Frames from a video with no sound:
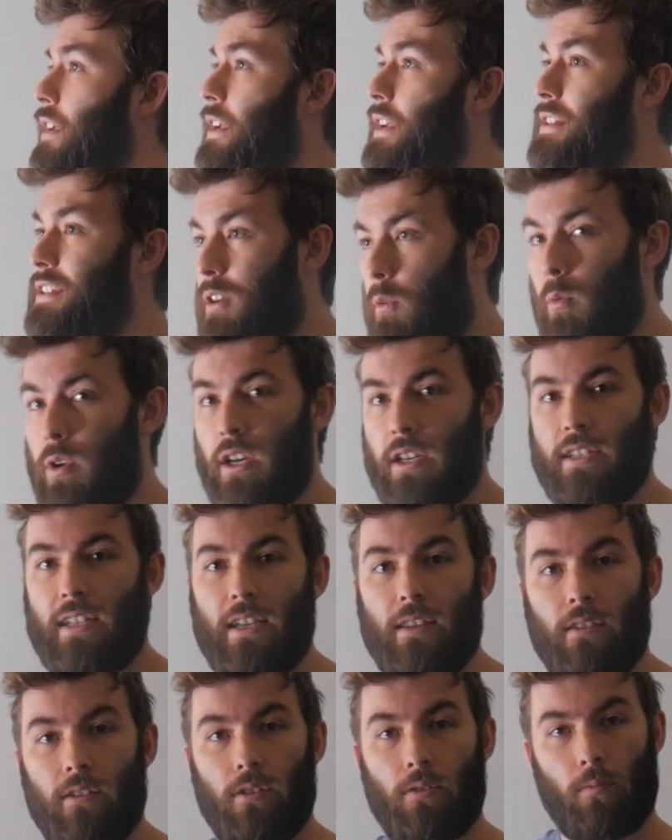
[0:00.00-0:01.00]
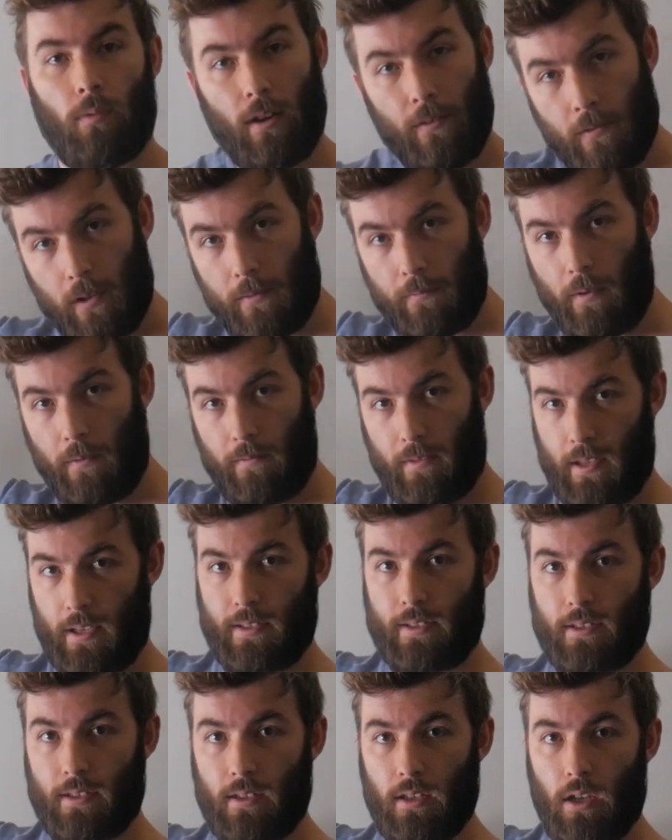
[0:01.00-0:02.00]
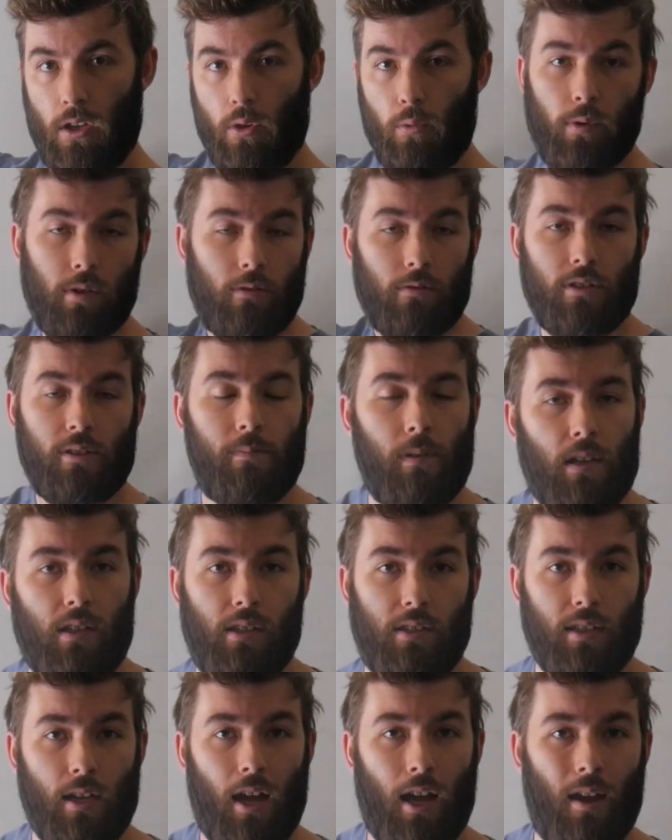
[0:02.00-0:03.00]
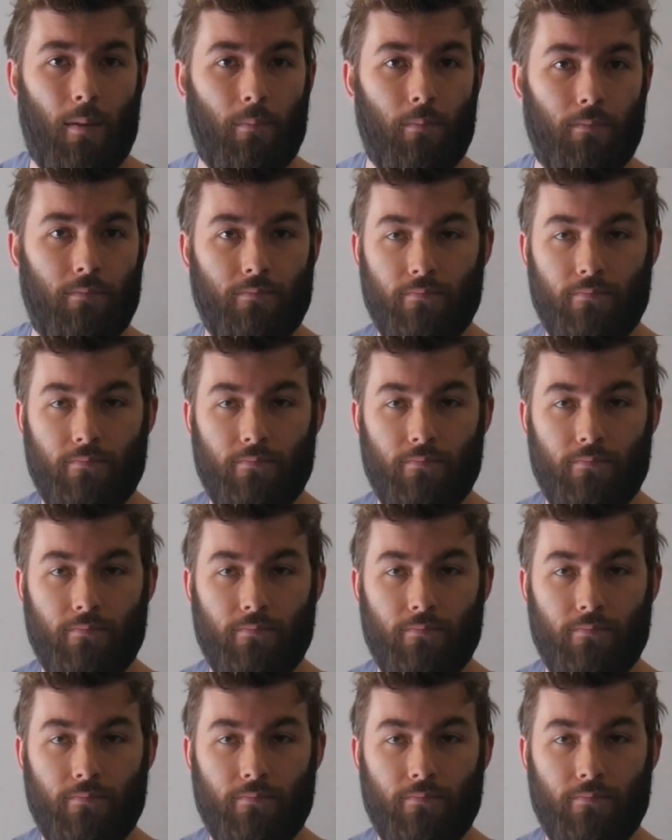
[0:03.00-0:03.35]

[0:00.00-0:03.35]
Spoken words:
is I want to take the derivative of this with respect to time.